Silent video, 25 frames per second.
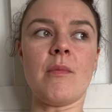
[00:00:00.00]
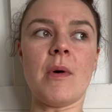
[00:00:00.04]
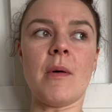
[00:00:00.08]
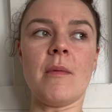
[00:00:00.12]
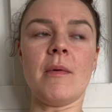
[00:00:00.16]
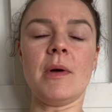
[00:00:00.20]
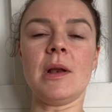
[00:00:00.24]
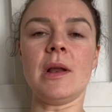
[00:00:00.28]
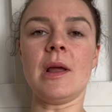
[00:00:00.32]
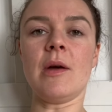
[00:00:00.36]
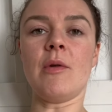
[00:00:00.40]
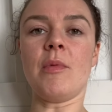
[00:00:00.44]
I'm
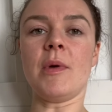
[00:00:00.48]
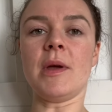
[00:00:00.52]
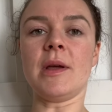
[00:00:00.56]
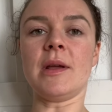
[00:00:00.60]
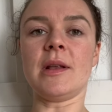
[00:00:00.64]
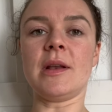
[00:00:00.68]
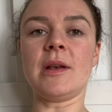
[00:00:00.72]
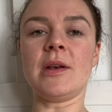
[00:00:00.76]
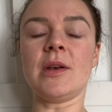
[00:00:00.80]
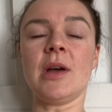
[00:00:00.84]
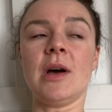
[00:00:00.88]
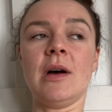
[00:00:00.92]
a little bit
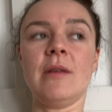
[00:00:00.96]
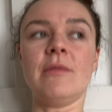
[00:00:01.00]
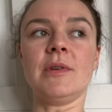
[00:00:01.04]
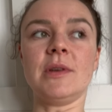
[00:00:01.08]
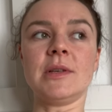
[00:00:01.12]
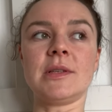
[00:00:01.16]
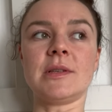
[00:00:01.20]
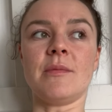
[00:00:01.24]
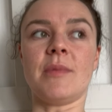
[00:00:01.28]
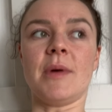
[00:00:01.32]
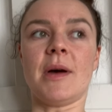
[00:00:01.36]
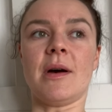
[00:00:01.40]

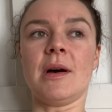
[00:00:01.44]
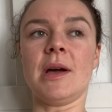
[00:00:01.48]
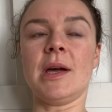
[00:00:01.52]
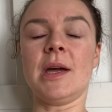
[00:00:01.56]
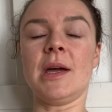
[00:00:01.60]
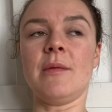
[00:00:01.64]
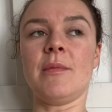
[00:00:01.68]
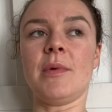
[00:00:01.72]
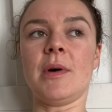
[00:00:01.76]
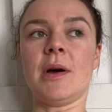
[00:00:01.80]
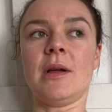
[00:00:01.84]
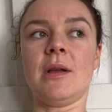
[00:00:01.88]
nervous about
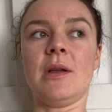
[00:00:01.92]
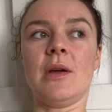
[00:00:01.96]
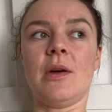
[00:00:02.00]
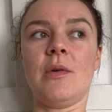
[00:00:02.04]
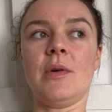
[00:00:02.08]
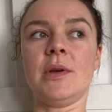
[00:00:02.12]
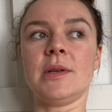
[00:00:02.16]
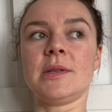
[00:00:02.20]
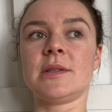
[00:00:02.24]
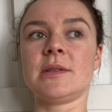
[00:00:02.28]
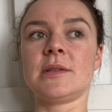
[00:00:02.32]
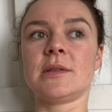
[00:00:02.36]
it, but I know
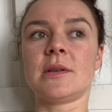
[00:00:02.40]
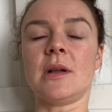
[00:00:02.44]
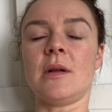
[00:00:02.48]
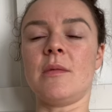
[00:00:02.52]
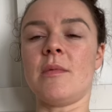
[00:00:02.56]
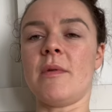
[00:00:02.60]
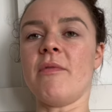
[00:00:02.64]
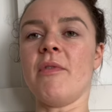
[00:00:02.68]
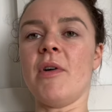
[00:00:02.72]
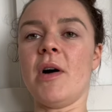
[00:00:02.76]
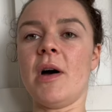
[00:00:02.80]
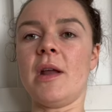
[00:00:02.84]
it's going
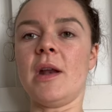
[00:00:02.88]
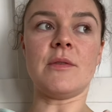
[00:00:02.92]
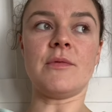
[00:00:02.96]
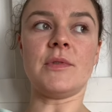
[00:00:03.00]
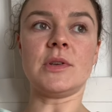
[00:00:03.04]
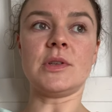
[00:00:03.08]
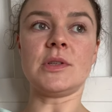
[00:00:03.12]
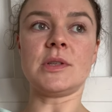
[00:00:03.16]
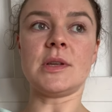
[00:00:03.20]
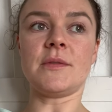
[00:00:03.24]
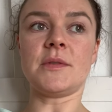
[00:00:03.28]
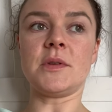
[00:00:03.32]
to be fine. I
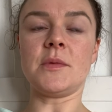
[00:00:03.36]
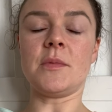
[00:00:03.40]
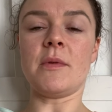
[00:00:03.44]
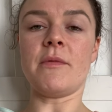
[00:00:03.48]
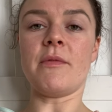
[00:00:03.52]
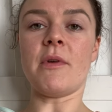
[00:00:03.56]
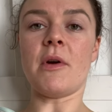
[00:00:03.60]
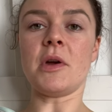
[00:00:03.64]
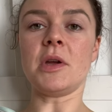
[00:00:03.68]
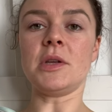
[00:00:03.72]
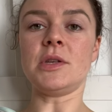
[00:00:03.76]
just have to be very